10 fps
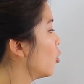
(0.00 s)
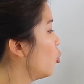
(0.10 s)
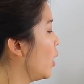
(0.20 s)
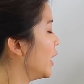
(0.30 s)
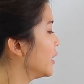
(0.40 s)

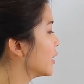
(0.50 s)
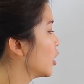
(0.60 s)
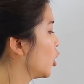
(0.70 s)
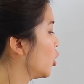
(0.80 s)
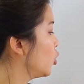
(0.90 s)
what,
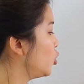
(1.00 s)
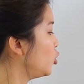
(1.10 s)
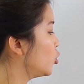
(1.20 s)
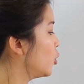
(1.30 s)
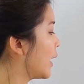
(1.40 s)

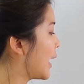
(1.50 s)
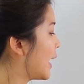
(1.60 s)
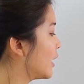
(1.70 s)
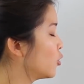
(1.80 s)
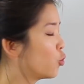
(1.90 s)
who,
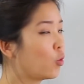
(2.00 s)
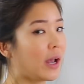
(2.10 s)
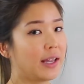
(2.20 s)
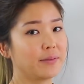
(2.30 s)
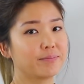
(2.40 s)
and
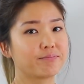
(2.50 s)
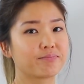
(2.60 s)
when.